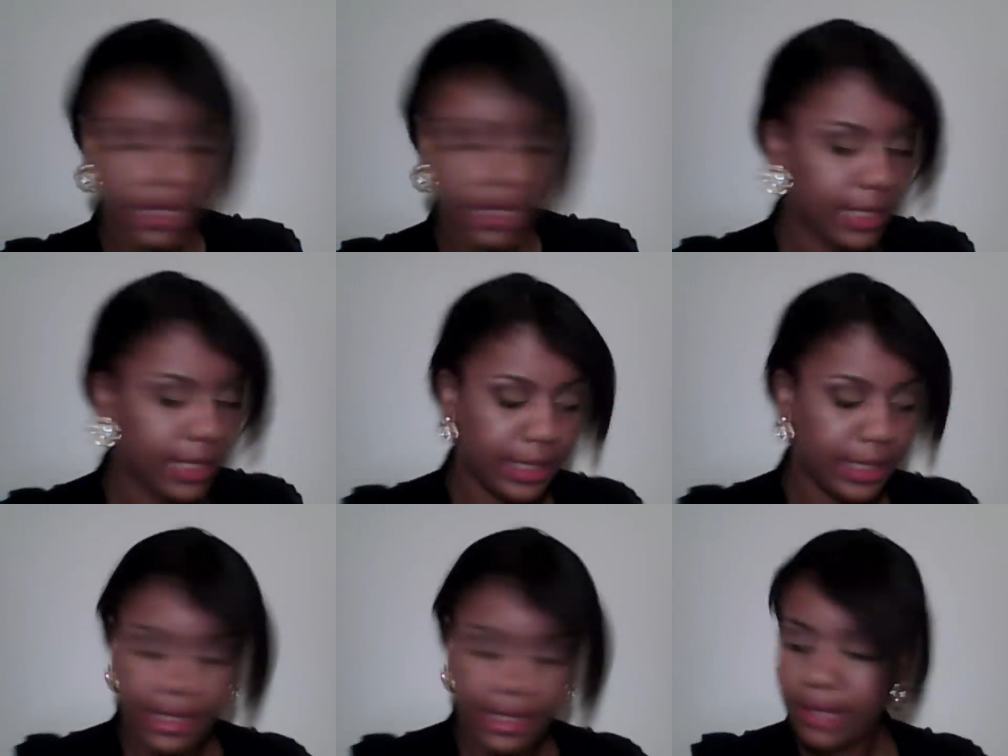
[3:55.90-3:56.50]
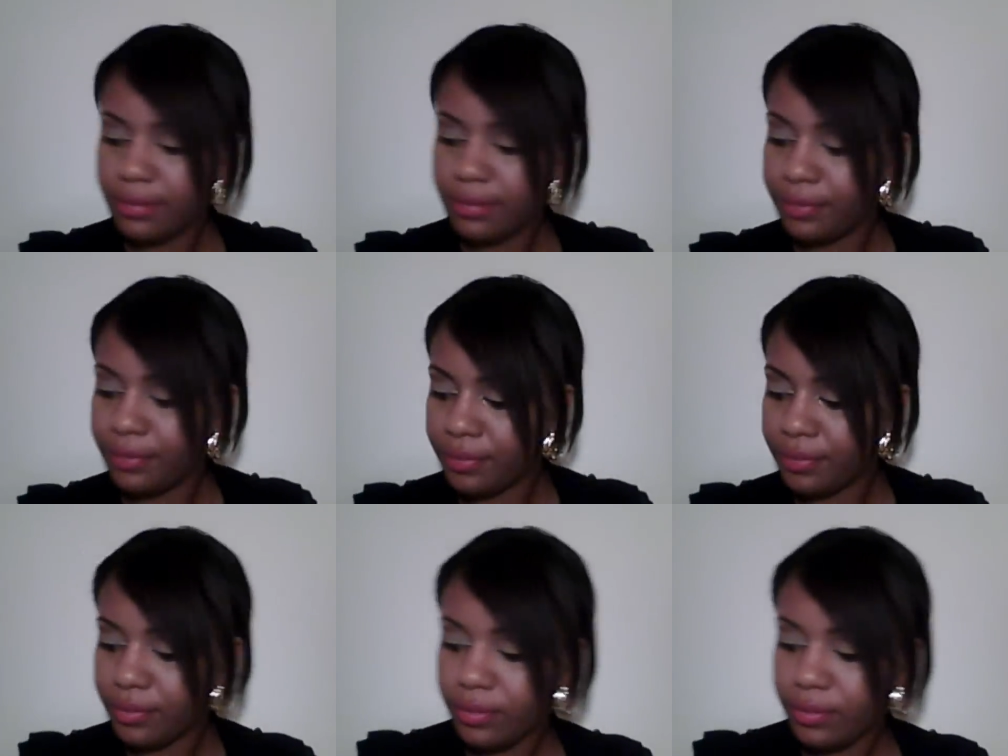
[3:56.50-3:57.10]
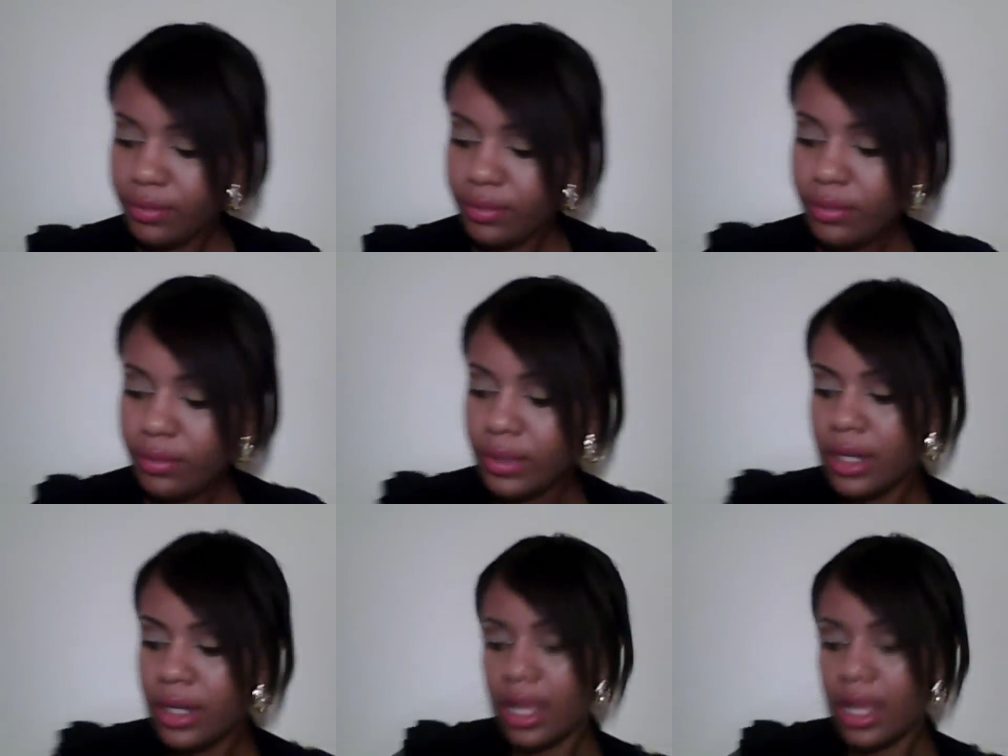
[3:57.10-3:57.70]
Let's see.
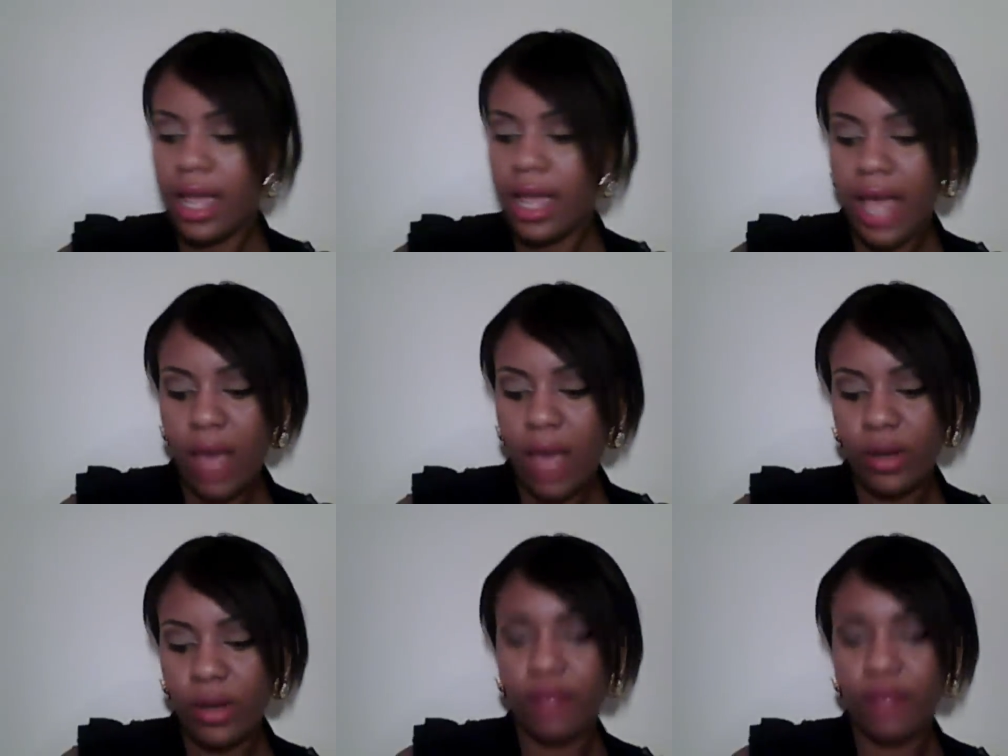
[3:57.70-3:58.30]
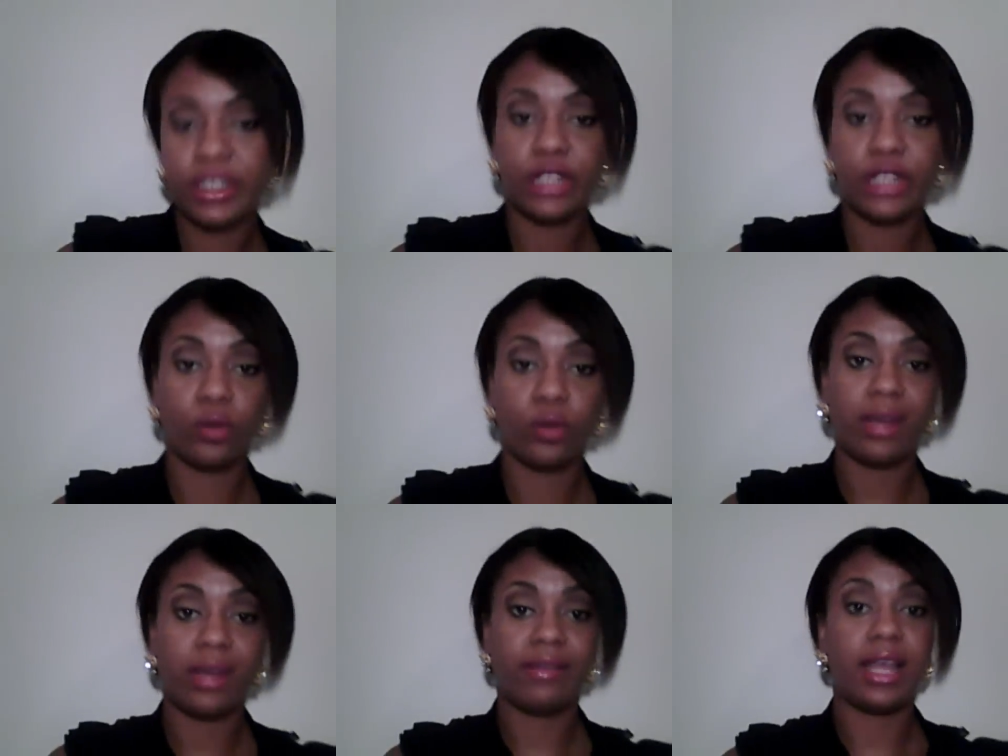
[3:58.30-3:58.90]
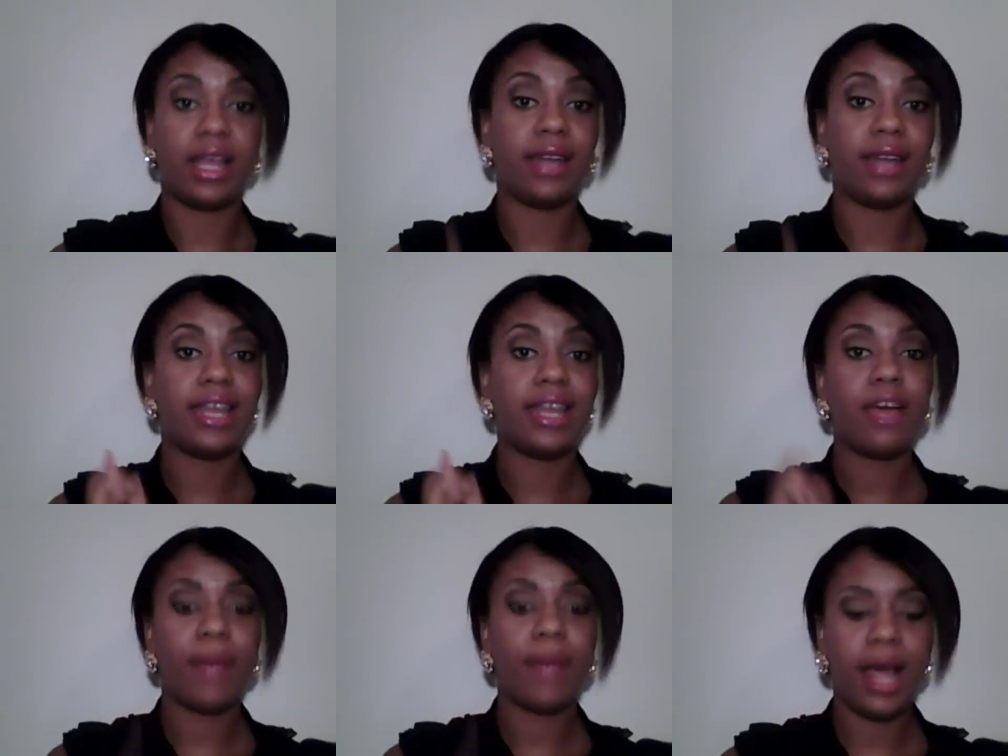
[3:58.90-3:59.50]
I went over to the Revlon
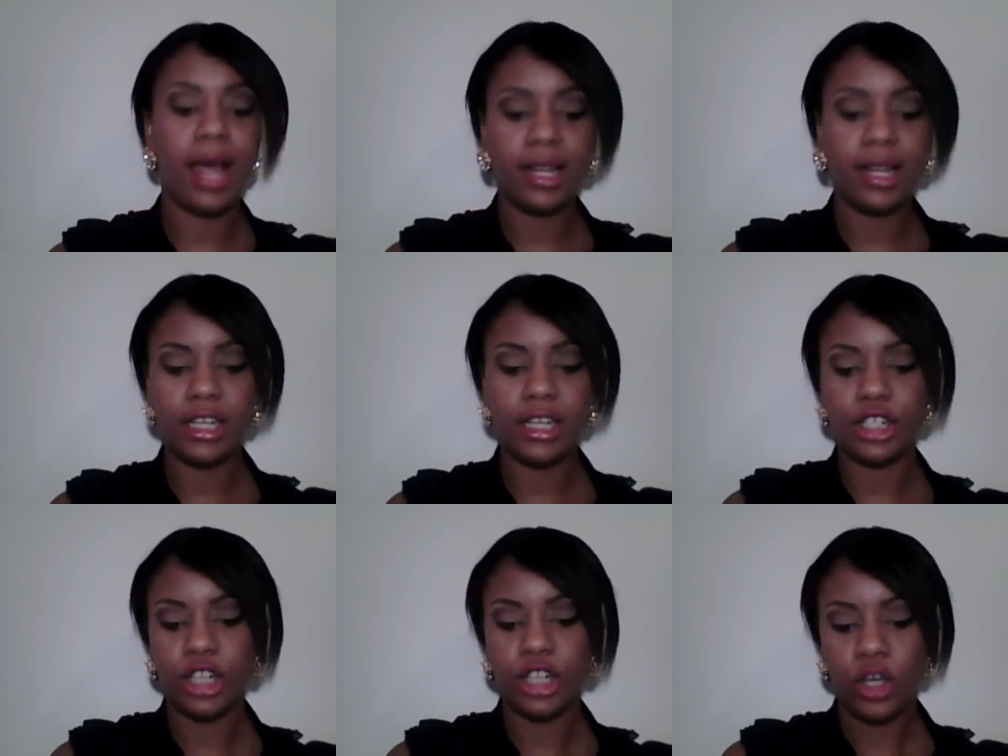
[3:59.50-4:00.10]
nail polish